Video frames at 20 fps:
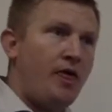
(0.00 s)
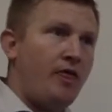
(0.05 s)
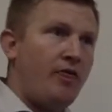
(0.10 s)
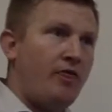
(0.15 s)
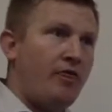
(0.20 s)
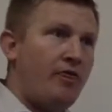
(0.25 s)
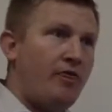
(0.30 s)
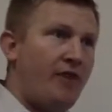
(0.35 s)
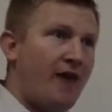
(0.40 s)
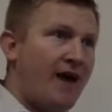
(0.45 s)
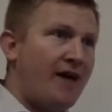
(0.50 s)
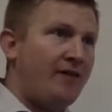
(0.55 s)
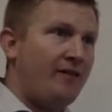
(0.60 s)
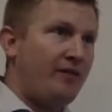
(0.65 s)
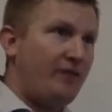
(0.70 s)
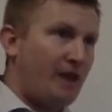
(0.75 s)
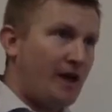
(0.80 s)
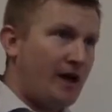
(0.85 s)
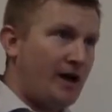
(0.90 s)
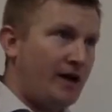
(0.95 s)
that
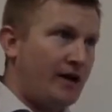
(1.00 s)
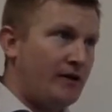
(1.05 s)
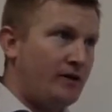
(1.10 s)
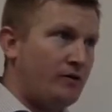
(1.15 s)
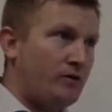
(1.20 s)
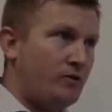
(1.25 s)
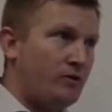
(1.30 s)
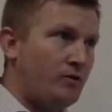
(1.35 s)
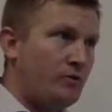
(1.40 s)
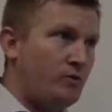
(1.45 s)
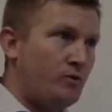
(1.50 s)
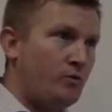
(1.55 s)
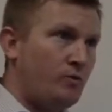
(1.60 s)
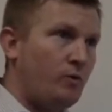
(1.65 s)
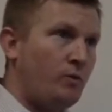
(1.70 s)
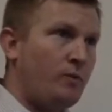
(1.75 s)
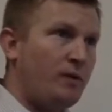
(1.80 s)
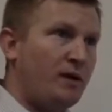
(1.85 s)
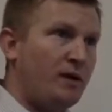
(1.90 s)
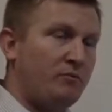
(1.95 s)
line will
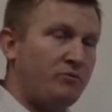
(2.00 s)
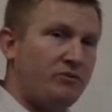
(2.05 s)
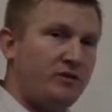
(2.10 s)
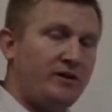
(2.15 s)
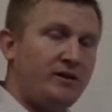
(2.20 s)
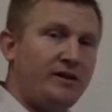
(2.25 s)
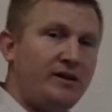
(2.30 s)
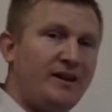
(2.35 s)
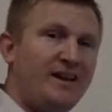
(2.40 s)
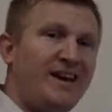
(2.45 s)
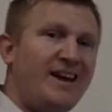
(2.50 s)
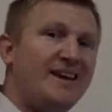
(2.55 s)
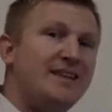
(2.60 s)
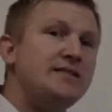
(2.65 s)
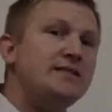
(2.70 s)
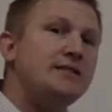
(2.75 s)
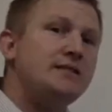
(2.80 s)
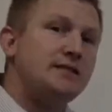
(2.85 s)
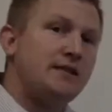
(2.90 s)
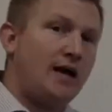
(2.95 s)
be completely
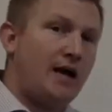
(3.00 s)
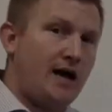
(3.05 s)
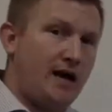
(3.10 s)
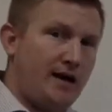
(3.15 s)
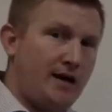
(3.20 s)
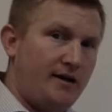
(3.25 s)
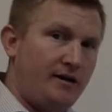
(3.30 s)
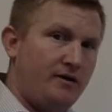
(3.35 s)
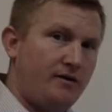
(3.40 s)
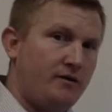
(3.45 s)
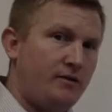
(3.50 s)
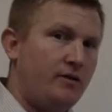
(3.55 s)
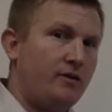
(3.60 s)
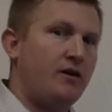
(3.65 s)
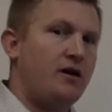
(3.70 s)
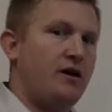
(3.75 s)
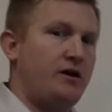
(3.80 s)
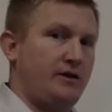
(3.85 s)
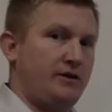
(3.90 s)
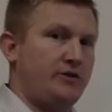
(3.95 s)
inside the
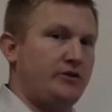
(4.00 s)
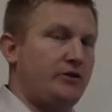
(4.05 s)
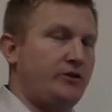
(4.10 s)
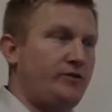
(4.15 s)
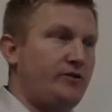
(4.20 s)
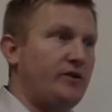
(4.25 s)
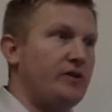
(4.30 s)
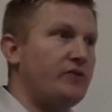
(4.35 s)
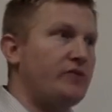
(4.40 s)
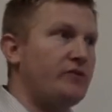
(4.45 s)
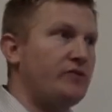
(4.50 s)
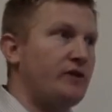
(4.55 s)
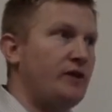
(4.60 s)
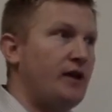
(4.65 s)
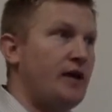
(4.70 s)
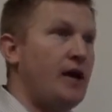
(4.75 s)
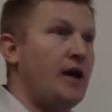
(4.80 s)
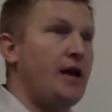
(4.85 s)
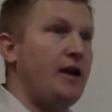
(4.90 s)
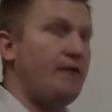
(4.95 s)
conic surface.
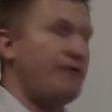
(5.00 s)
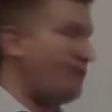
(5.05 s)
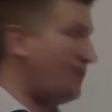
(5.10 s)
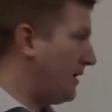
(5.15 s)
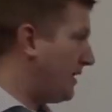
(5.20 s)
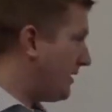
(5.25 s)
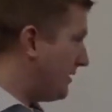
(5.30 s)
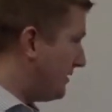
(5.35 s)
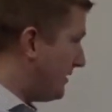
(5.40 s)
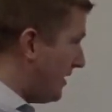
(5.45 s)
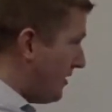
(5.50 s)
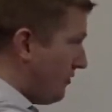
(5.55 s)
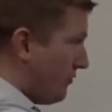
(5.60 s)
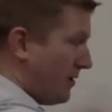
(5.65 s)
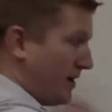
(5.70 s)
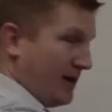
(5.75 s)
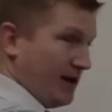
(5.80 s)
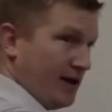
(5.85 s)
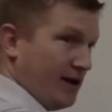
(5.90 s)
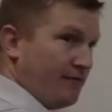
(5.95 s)
And if we continue
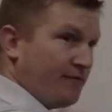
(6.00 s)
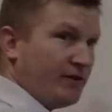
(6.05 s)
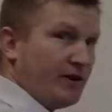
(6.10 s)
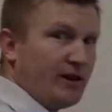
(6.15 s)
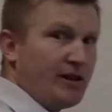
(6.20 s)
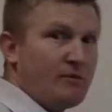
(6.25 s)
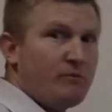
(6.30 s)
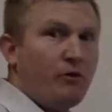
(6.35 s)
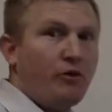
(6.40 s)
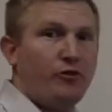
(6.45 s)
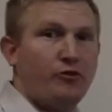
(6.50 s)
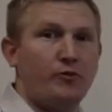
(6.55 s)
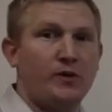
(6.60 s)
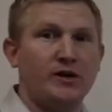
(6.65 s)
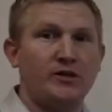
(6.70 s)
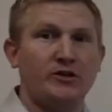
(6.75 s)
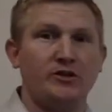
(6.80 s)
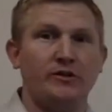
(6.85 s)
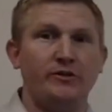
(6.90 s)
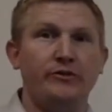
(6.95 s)
it infinitely in both
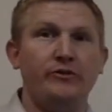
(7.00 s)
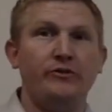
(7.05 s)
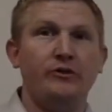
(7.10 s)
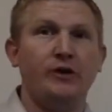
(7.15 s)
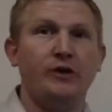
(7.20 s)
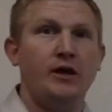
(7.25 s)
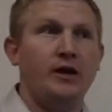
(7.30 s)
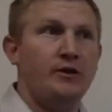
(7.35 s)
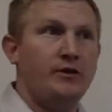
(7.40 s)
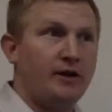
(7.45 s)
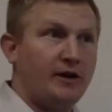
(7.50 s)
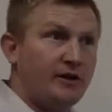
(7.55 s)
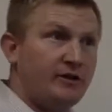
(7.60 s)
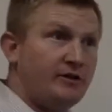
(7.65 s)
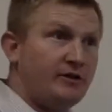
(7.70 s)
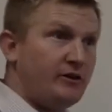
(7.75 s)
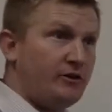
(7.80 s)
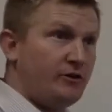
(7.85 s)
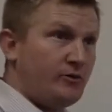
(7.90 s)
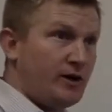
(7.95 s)
directions, the
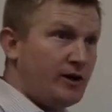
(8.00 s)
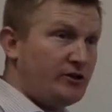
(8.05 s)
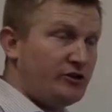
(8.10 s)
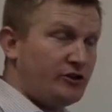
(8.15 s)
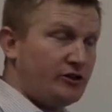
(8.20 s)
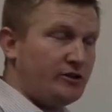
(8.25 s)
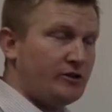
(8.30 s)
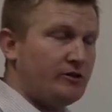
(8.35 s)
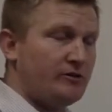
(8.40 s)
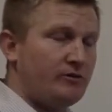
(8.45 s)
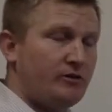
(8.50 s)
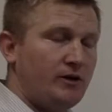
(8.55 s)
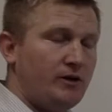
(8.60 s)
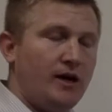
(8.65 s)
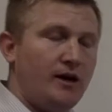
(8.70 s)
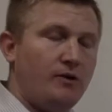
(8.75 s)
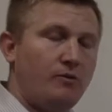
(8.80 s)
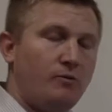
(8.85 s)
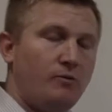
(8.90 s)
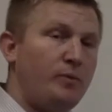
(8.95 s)
continuation
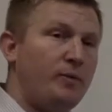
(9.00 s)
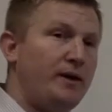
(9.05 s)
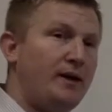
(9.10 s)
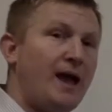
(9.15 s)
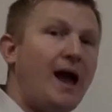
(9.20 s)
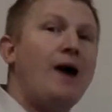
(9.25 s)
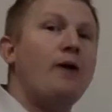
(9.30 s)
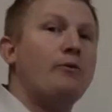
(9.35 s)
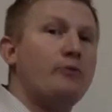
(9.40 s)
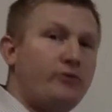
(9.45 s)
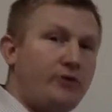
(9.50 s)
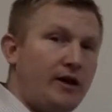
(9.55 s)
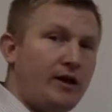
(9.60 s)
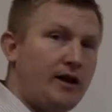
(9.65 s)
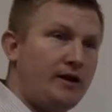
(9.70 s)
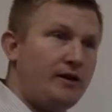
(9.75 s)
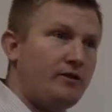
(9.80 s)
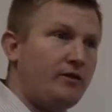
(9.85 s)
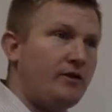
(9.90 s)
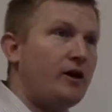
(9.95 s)
will be
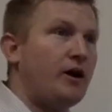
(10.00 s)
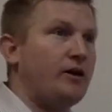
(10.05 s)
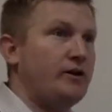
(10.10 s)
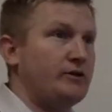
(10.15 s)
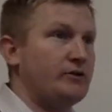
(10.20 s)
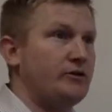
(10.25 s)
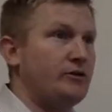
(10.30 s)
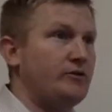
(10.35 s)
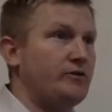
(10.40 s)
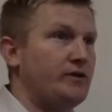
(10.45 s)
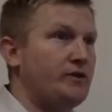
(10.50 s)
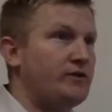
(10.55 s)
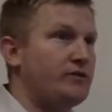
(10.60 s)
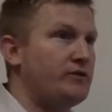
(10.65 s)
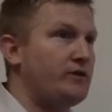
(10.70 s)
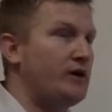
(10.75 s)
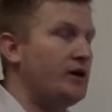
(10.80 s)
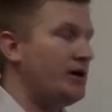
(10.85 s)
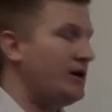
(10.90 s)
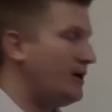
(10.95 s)
outside the conic
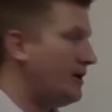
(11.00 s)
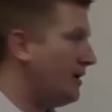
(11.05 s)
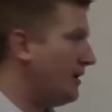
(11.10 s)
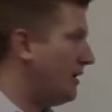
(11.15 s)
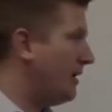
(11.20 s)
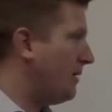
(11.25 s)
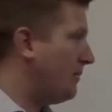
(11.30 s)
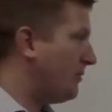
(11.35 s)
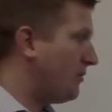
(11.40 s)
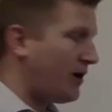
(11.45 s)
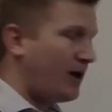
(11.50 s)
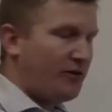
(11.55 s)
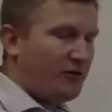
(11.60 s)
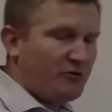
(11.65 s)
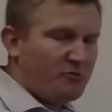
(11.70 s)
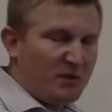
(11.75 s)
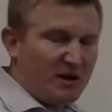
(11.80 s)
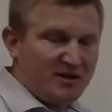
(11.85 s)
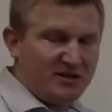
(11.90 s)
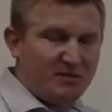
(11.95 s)
surface. So again,
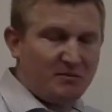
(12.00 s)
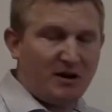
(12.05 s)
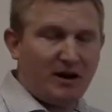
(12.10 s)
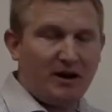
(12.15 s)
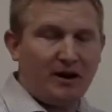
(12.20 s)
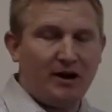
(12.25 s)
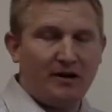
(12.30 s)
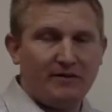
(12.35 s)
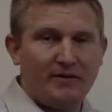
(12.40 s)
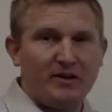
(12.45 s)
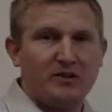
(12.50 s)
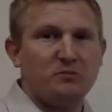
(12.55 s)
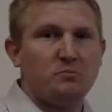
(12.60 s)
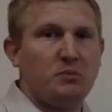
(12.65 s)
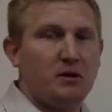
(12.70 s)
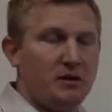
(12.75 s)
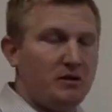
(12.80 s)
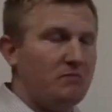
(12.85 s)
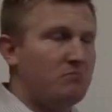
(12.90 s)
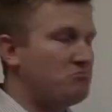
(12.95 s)
this might seem kind of obvious,
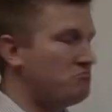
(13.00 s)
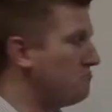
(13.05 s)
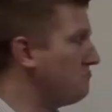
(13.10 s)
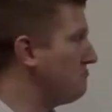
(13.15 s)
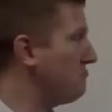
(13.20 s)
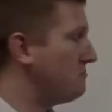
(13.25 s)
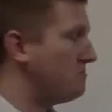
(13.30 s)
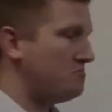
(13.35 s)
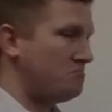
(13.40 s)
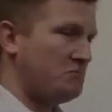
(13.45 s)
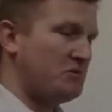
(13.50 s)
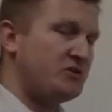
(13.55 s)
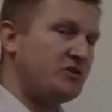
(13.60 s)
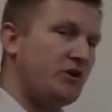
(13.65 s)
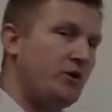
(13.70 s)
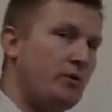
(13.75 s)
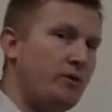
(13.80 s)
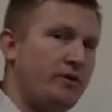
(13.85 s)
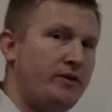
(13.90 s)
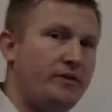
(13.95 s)
but let's
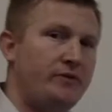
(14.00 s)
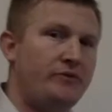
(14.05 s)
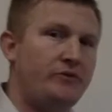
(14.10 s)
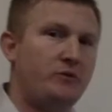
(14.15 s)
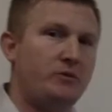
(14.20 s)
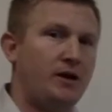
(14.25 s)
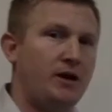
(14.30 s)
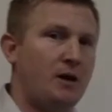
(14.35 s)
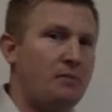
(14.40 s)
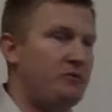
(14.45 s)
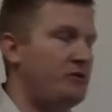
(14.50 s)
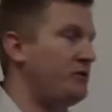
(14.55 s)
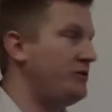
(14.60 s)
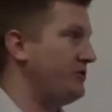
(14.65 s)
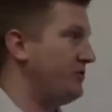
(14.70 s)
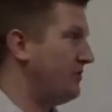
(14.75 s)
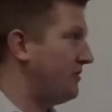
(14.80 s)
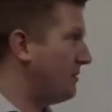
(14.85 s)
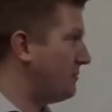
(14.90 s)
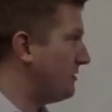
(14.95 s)
go with it and see what
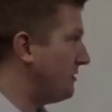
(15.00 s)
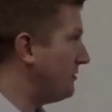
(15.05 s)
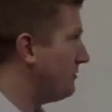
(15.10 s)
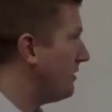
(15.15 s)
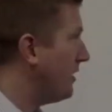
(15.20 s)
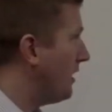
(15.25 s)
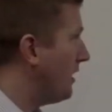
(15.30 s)
Apollonius is up to.